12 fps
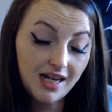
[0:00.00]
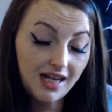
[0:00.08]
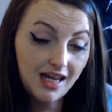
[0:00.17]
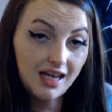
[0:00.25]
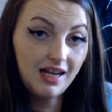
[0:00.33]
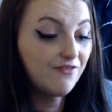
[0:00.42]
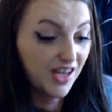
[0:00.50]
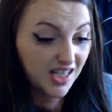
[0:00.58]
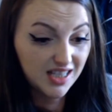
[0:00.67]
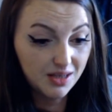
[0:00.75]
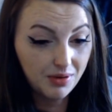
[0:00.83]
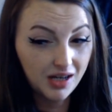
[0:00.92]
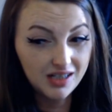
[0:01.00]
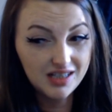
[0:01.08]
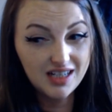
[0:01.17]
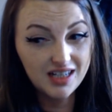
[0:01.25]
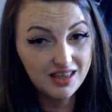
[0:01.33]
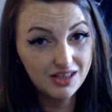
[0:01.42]
it, fix the bugs,
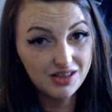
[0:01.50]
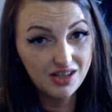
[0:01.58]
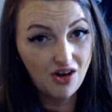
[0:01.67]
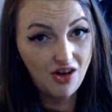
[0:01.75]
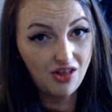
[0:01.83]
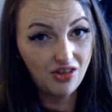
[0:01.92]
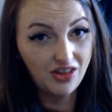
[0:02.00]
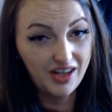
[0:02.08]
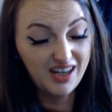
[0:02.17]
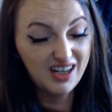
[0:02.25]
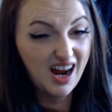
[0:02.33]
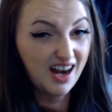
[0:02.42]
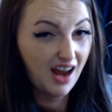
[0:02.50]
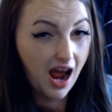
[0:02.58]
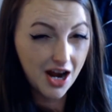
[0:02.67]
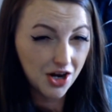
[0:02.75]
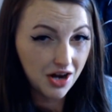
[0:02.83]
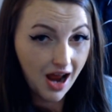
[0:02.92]
get those all like kind of
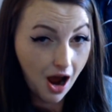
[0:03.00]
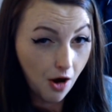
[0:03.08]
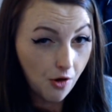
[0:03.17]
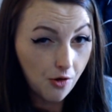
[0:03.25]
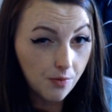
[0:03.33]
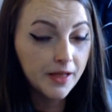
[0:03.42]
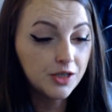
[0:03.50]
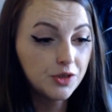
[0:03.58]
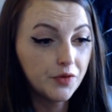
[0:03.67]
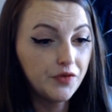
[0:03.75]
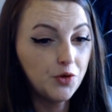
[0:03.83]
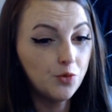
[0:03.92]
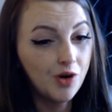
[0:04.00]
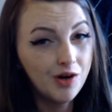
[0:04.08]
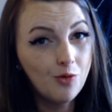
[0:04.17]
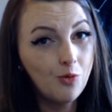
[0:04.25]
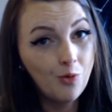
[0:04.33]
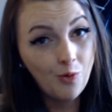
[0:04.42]
ironed out. So if you want
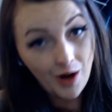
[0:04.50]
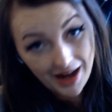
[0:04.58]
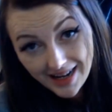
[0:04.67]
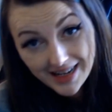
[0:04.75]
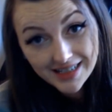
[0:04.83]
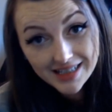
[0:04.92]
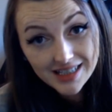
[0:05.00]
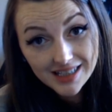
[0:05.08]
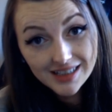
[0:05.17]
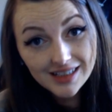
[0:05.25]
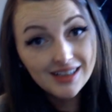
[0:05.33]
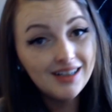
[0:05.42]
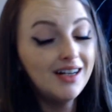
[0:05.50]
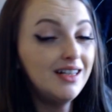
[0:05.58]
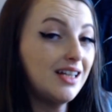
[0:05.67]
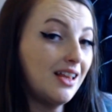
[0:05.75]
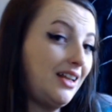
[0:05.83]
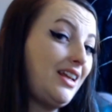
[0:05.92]
to wait
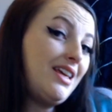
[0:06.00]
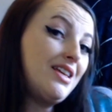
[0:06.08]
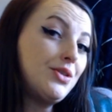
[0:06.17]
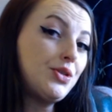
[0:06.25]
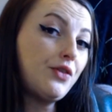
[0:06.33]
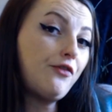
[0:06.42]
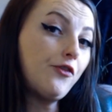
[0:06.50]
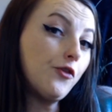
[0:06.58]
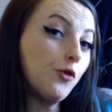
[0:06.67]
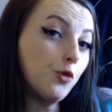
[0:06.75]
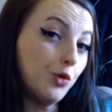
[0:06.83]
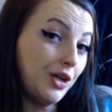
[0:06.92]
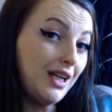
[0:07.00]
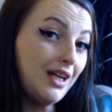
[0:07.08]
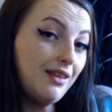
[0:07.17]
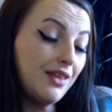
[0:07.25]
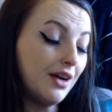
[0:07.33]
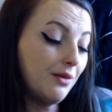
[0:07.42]
until it is free,
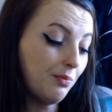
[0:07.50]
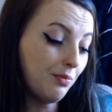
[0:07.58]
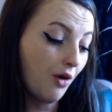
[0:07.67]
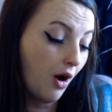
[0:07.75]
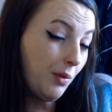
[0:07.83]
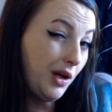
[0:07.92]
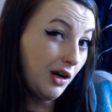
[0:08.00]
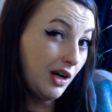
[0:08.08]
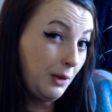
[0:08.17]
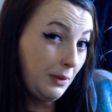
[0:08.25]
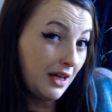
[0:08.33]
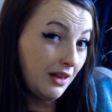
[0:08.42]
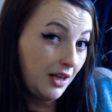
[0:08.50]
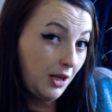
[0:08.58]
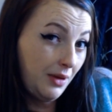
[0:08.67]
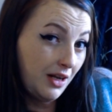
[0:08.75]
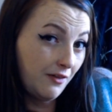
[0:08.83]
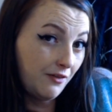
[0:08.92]
there probably are going to be a little
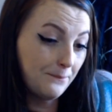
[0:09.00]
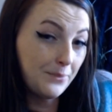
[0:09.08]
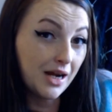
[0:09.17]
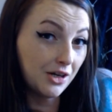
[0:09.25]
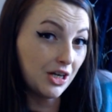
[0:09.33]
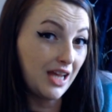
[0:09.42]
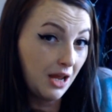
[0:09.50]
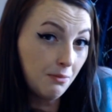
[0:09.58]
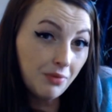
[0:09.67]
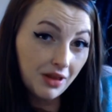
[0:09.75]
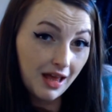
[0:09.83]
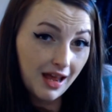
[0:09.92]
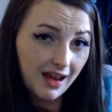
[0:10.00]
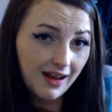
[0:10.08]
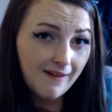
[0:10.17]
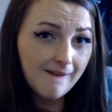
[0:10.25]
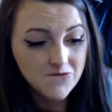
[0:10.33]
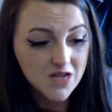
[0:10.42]
bit of better gameplay.
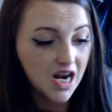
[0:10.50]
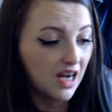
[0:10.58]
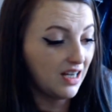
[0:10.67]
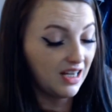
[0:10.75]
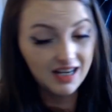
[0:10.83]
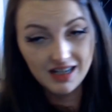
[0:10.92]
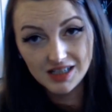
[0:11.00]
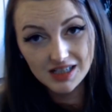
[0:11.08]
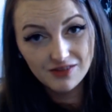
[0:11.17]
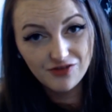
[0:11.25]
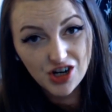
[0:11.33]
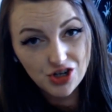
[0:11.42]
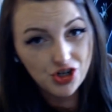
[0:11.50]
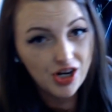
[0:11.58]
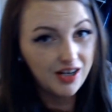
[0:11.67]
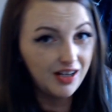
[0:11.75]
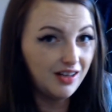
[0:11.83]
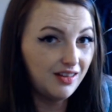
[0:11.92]
You're not going to get as
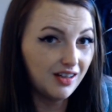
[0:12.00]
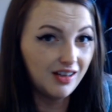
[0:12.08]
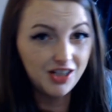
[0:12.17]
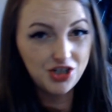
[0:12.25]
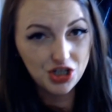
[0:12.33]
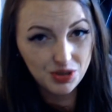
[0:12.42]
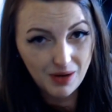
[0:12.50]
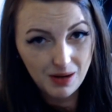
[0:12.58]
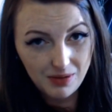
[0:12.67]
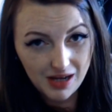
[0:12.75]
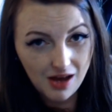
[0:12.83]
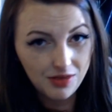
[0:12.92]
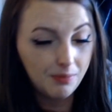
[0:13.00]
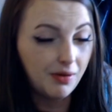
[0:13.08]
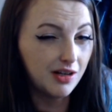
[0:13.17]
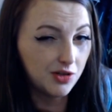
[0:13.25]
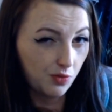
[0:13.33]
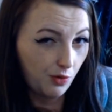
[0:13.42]
frustrated. The glitches might be out, the
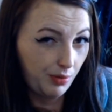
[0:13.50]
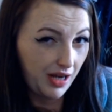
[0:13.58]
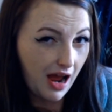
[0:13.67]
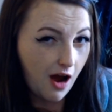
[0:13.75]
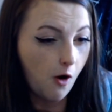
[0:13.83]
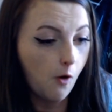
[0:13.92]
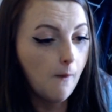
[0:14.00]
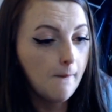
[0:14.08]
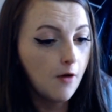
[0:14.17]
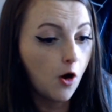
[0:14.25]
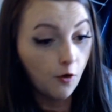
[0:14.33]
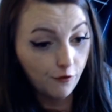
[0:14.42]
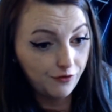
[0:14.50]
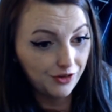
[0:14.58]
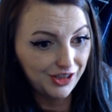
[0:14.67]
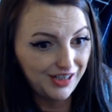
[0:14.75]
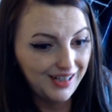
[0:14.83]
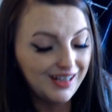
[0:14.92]
bugs will be out,
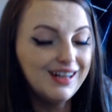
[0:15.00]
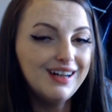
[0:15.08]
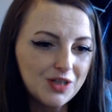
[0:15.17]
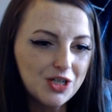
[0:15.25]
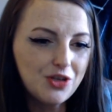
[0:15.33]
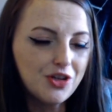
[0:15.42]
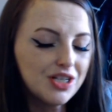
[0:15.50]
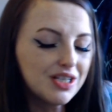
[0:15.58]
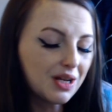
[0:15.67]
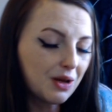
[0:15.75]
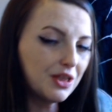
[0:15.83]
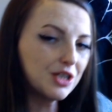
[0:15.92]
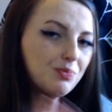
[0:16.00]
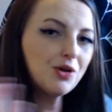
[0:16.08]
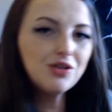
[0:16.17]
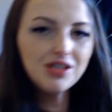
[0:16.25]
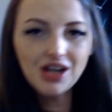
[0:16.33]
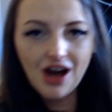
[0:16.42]
hopefully. So there's
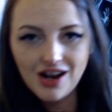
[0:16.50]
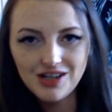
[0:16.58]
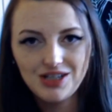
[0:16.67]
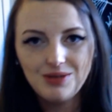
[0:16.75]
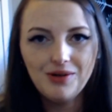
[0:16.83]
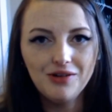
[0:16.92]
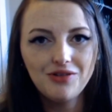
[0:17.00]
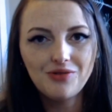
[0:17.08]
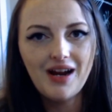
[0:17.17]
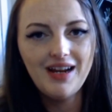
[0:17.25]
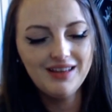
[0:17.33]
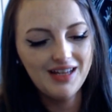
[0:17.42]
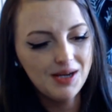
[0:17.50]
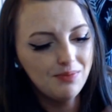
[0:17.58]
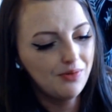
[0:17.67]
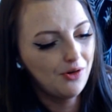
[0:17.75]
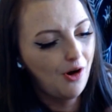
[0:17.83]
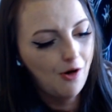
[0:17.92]
pros and cons to both, right? Like,
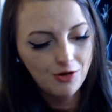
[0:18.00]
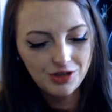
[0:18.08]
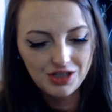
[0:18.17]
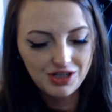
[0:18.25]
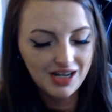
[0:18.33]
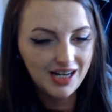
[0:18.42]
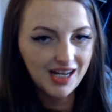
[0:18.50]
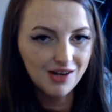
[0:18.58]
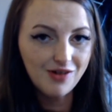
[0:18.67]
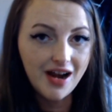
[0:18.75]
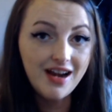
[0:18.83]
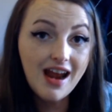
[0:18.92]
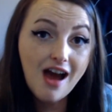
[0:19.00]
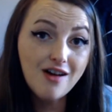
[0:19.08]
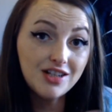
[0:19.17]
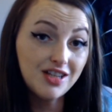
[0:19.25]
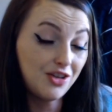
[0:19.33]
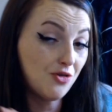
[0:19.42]
pros to getting it right now
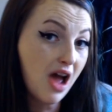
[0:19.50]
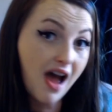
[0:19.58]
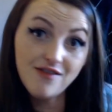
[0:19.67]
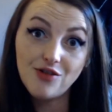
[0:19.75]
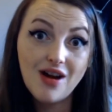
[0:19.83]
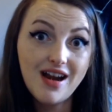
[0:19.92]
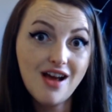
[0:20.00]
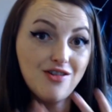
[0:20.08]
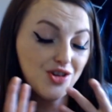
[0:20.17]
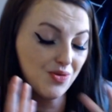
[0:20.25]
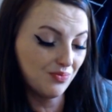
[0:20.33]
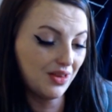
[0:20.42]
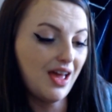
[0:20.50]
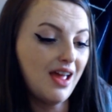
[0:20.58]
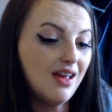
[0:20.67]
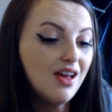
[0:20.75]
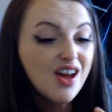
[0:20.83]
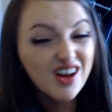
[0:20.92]
is that you have it right now, you can play.
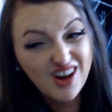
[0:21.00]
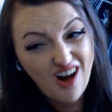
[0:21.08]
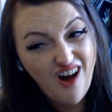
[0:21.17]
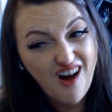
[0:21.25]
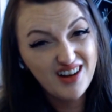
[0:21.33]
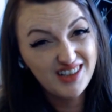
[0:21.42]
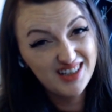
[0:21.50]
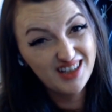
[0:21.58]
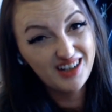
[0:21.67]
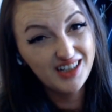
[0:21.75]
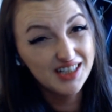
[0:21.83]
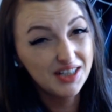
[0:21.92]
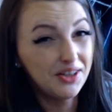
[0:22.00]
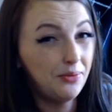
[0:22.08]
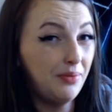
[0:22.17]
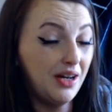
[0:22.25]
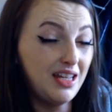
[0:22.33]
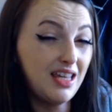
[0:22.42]
Con is that it's a little
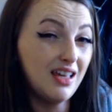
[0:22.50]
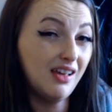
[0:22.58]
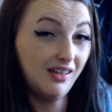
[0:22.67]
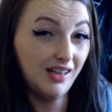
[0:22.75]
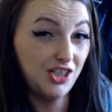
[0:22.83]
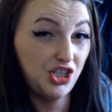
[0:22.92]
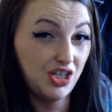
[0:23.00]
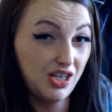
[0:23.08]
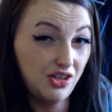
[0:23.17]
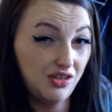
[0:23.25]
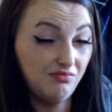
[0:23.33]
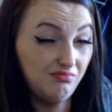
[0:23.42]
buggy and glitchy and